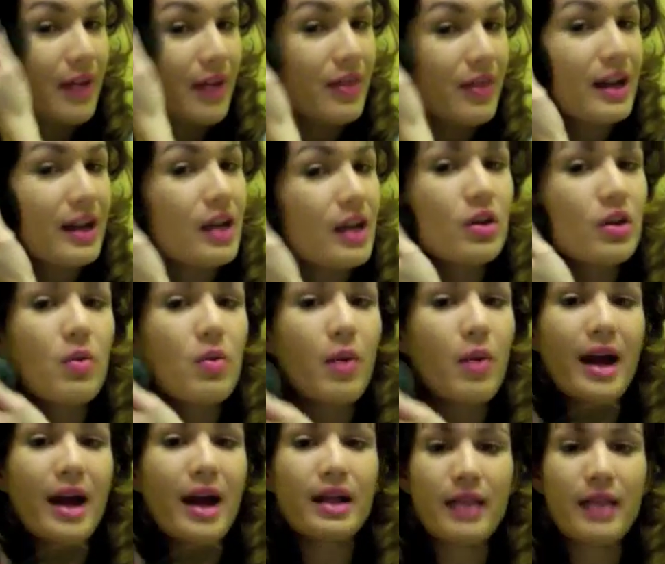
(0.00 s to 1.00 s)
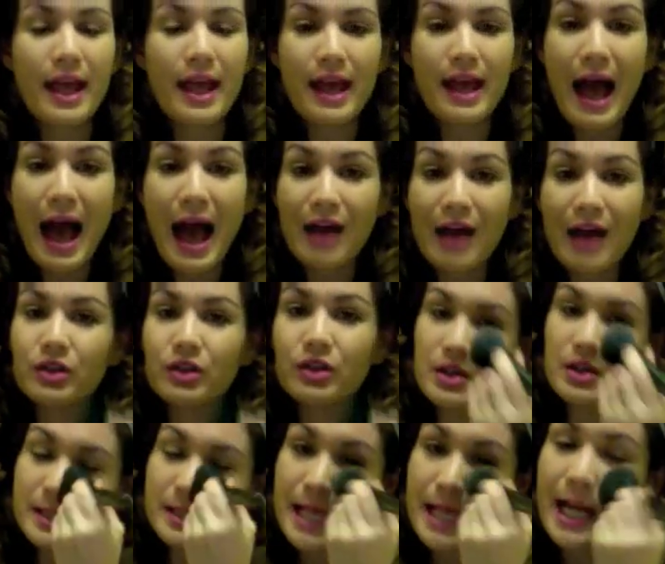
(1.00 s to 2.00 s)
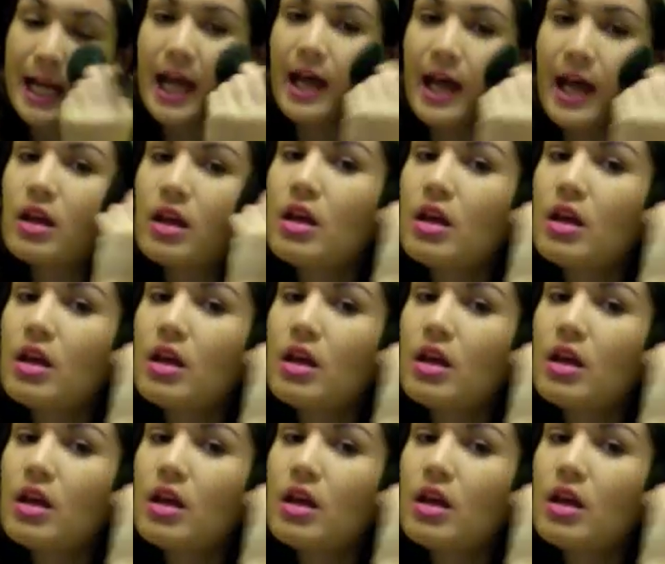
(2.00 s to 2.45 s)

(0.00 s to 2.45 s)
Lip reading: And then if you want to, like, after you set it,